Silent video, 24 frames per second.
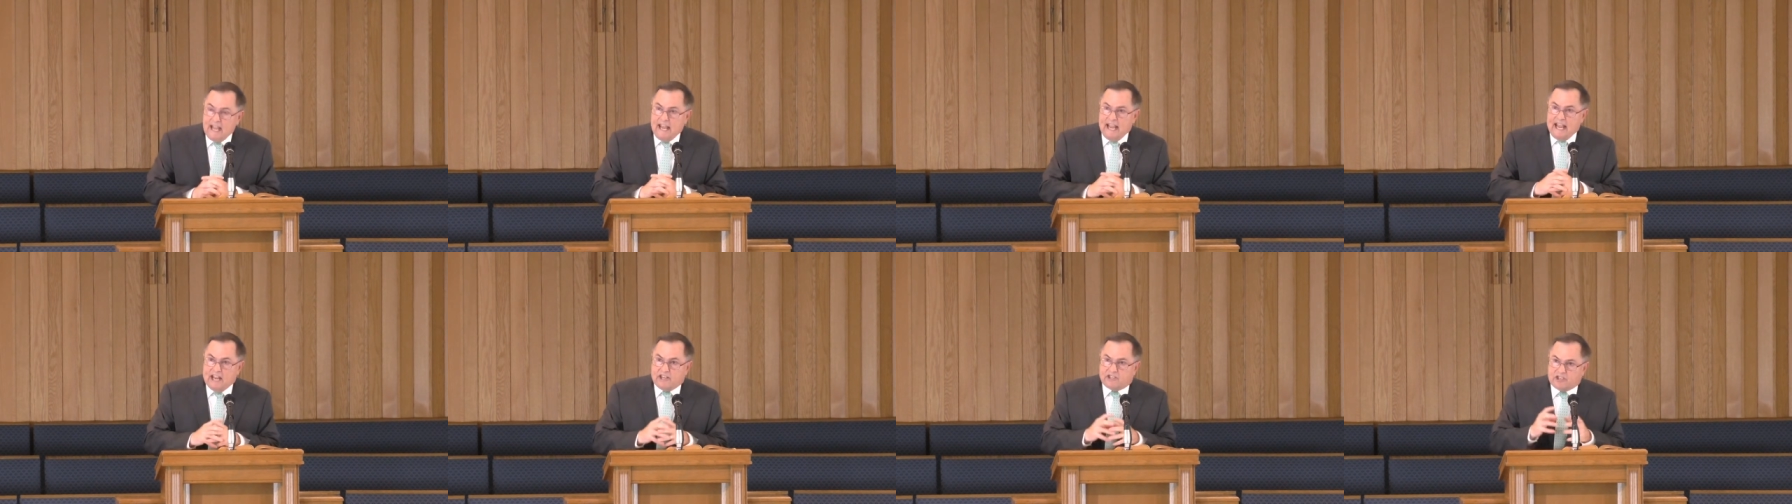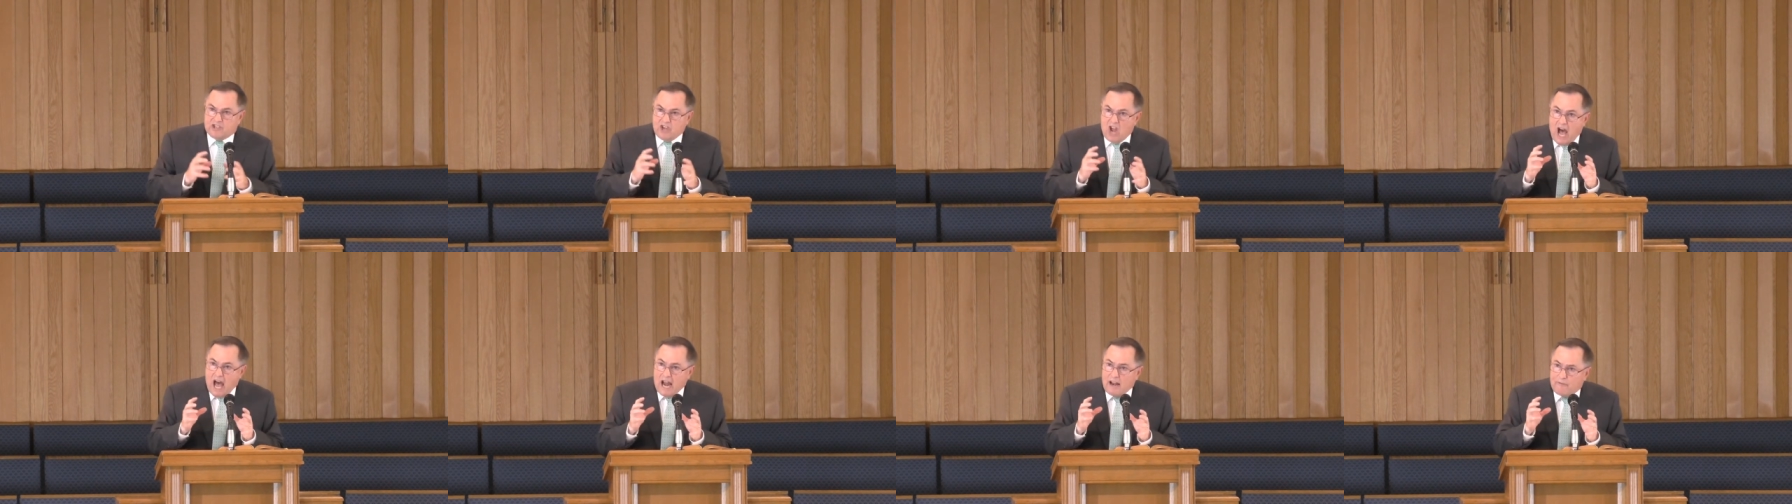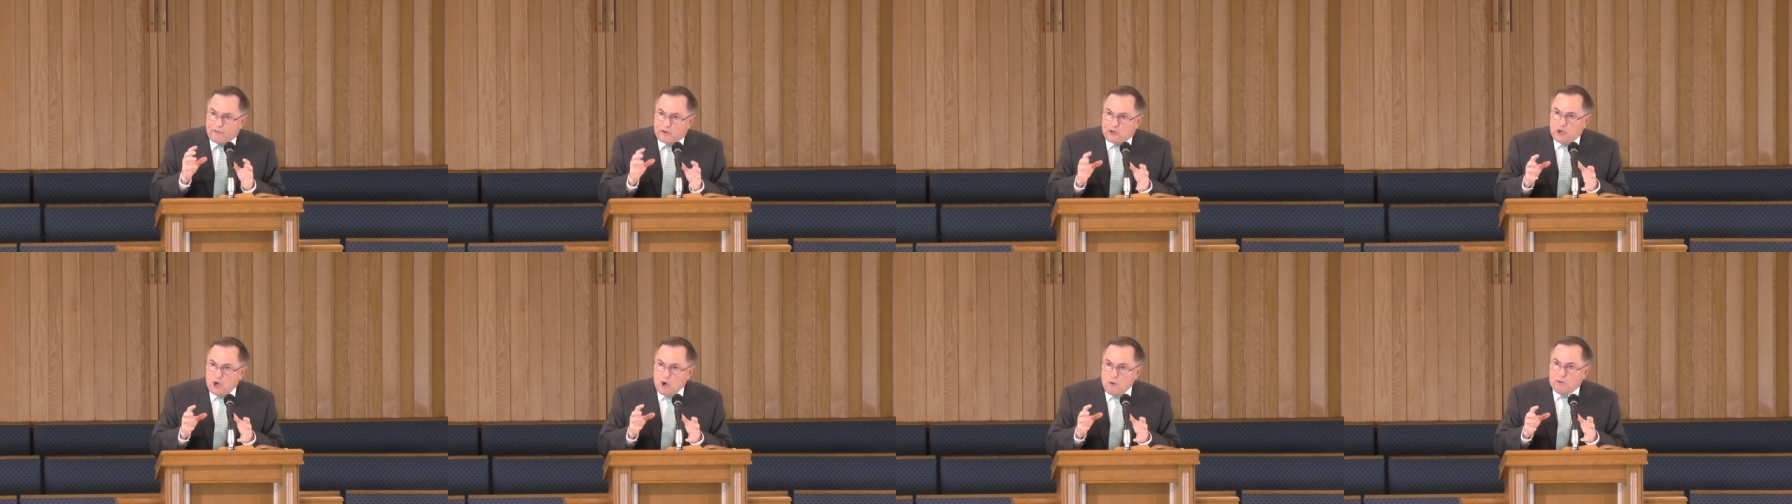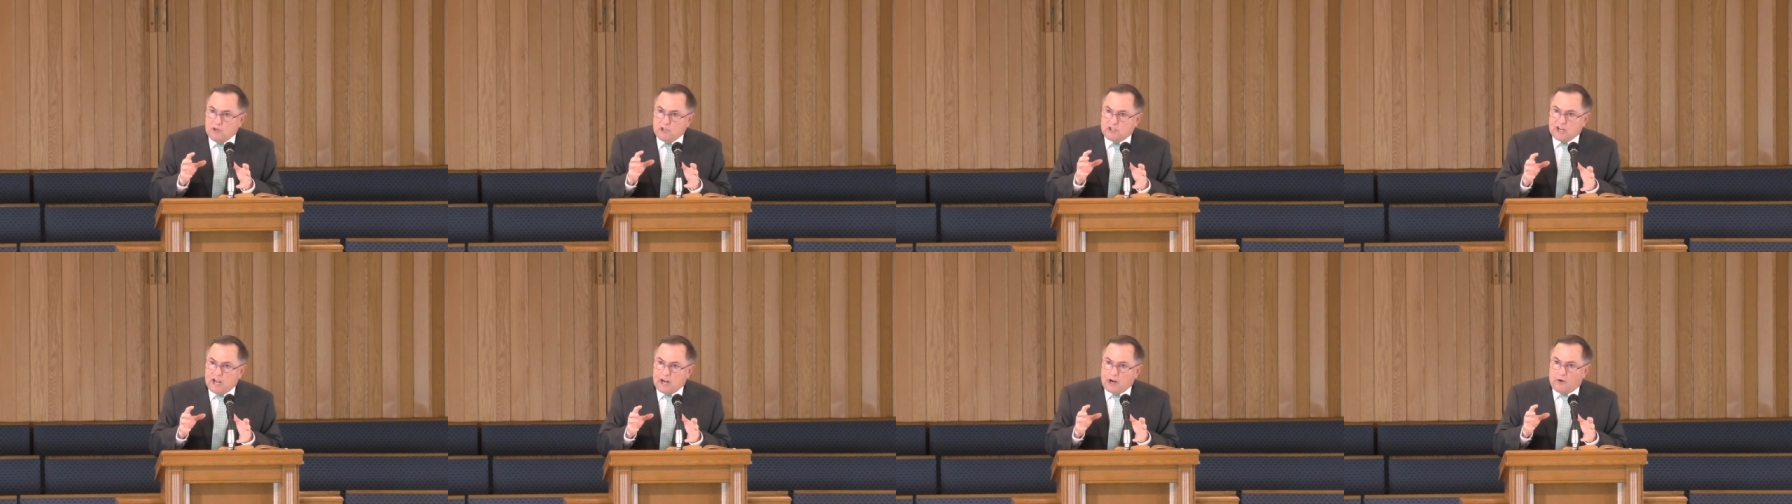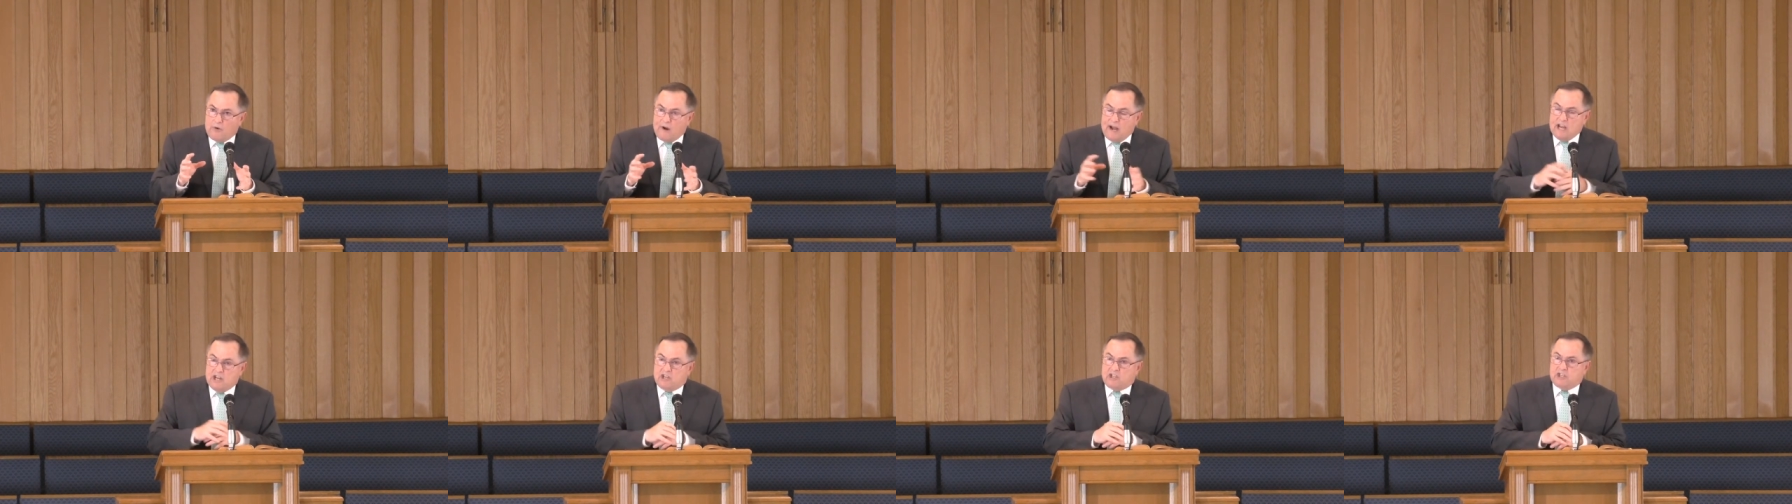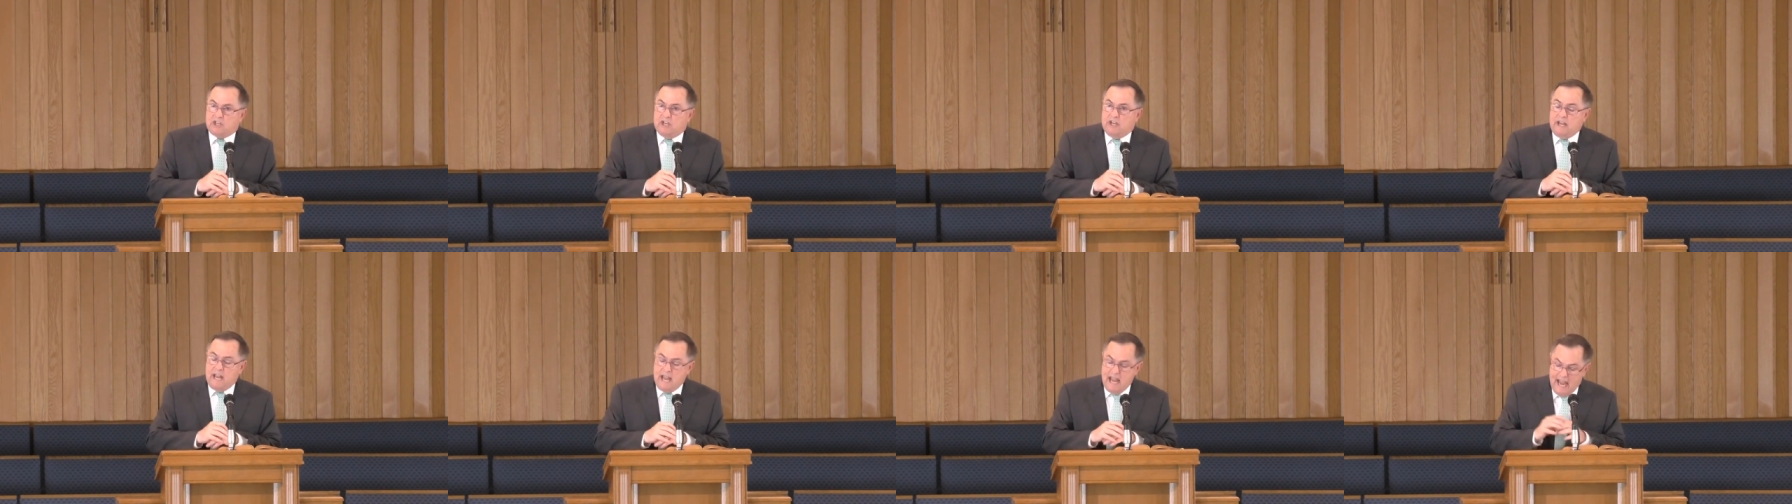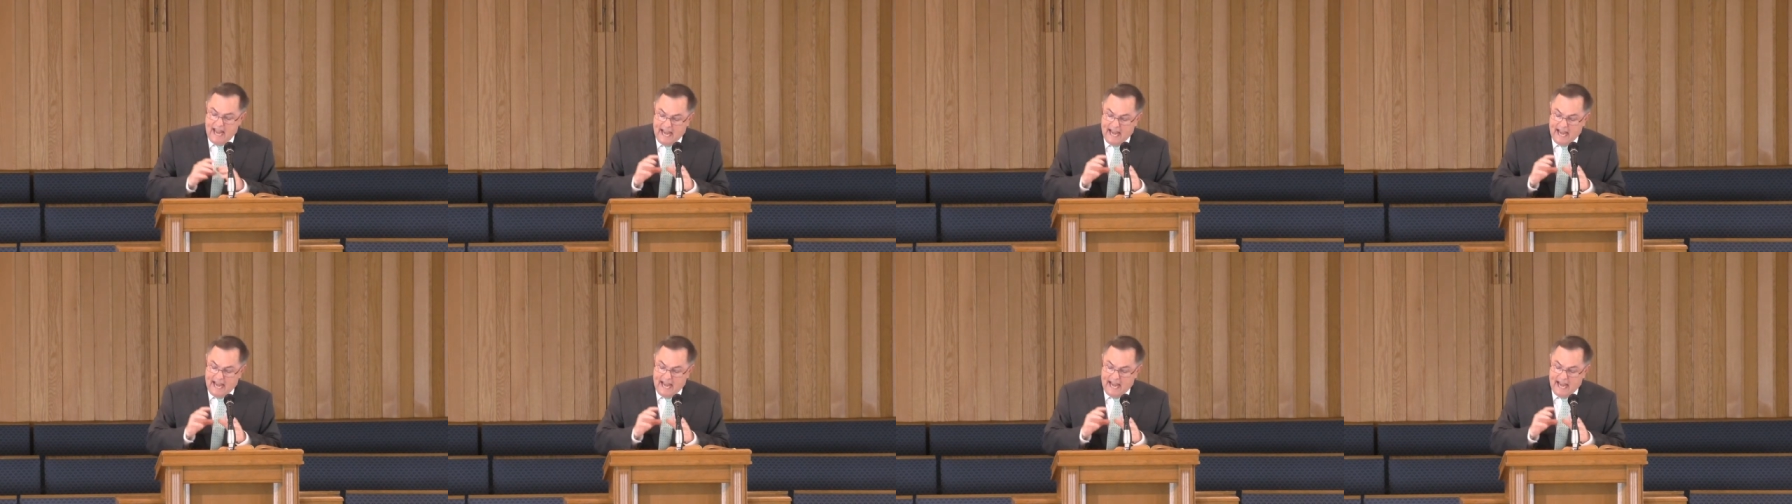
It's not of human generation,